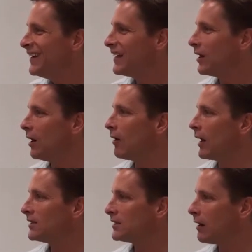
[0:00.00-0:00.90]
And
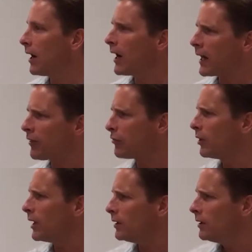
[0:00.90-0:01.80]
I said, all right, I got
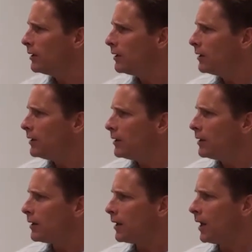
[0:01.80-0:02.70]
3.
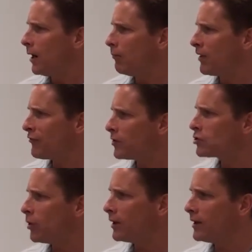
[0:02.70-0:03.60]
My
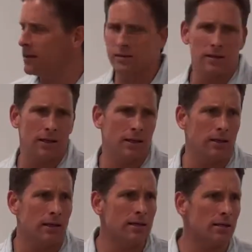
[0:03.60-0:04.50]
first one is the
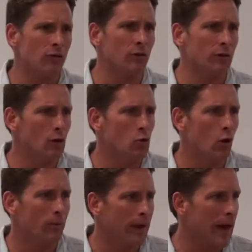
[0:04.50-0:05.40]
indifferent,
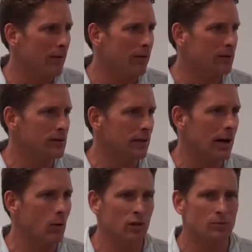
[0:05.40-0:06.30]
lukewarm Catholics, like
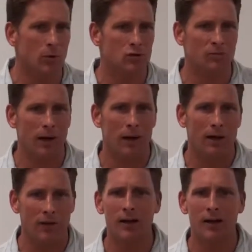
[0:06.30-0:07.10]
I was most of my life.